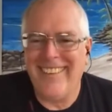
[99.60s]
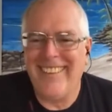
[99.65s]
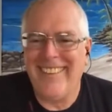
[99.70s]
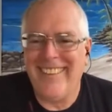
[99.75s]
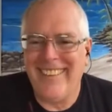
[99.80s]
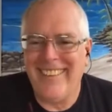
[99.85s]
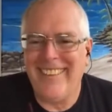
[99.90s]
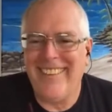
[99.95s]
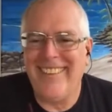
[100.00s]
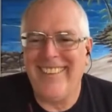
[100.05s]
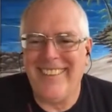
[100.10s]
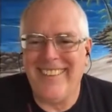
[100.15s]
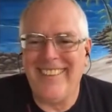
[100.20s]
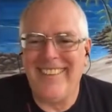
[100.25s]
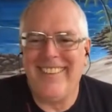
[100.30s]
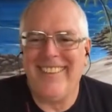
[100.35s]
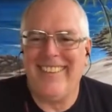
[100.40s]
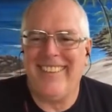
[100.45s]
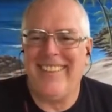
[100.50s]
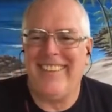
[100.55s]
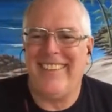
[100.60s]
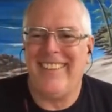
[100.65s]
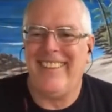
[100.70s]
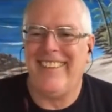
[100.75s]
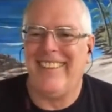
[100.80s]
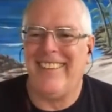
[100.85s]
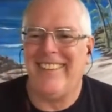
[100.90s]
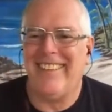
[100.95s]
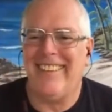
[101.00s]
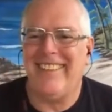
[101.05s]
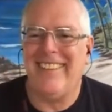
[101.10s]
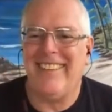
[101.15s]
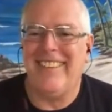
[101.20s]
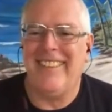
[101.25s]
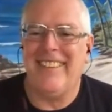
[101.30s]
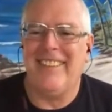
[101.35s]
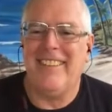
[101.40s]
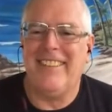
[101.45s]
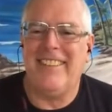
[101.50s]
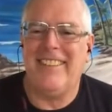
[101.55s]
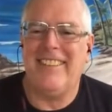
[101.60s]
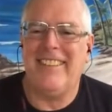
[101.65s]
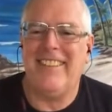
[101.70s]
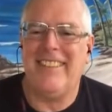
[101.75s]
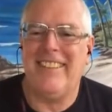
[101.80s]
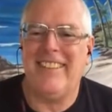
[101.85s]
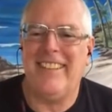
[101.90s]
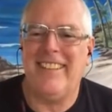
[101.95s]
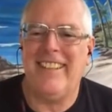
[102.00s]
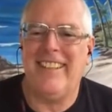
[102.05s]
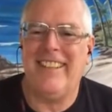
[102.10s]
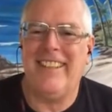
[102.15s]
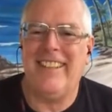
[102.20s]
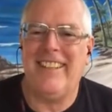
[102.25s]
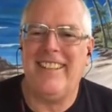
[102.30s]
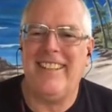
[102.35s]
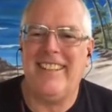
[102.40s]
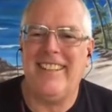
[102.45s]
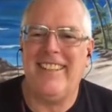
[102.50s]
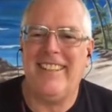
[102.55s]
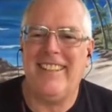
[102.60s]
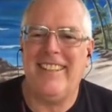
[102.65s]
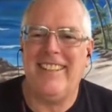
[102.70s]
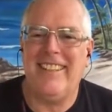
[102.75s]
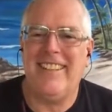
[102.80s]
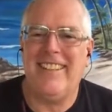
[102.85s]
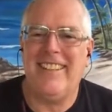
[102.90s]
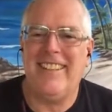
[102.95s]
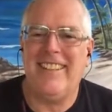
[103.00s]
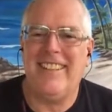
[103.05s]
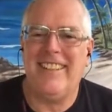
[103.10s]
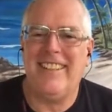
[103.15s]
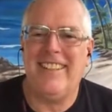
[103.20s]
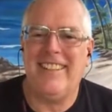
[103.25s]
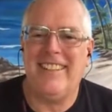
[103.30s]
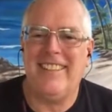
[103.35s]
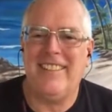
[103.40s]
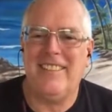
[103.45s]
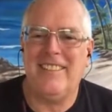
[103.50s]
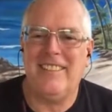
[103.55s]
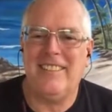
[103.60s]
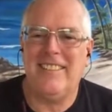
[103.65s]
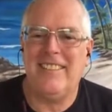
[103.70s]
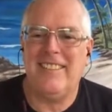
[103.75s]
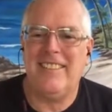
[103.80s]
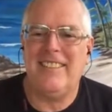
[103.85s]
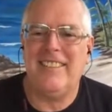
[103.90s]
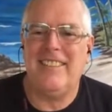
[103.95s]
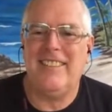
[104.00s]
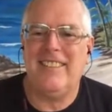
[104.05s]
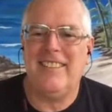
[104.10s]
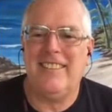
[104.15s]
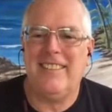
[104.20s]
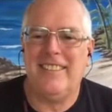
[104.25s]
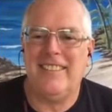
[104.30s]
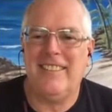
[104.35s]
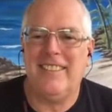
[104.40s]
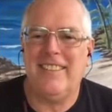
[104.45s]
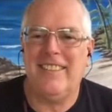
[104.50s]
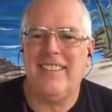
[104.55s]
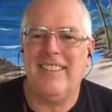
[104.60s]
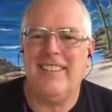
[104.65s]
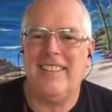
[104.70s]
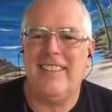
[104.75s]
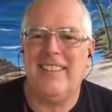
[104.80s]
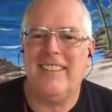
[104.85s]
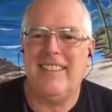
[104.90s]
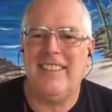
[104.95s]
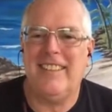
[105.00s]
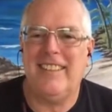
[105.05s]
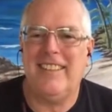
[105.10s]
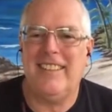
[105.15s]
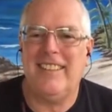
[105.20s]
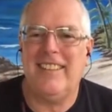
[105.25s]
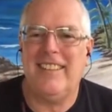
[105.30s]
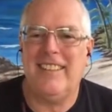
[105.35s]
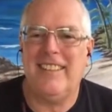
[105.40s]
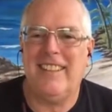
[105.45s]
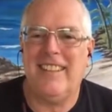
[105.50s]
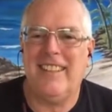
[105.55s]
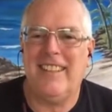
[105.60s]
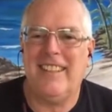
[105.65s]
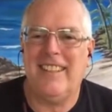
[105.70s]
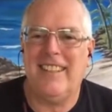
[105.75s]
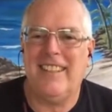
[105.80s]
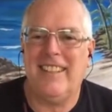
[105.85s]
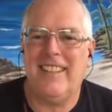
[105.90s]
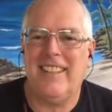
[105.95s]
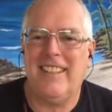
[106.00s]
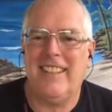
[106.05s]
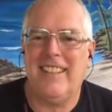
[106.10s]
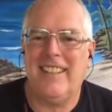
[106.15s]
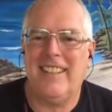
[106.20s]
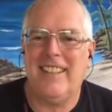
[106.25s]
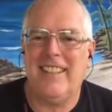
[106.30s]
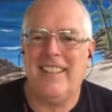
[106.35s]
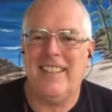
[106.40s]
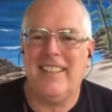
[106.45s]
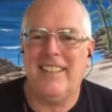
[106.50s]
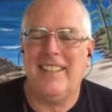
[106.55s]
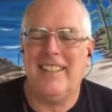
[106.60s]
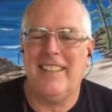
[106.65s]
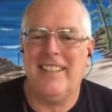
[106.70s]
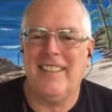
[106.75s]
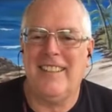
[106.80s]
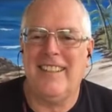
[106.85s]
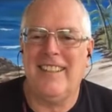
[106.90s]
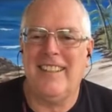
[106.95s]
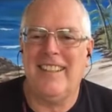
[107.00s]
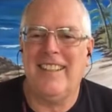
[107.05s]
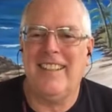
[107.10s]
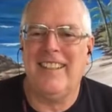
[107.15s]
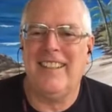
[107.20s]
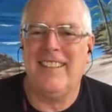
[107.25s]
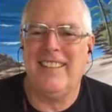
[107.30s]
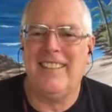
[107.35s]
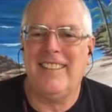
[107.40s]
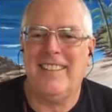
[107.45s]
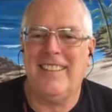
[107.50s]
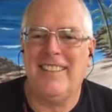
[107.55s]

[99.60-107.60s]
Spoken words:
This person isn't speaking.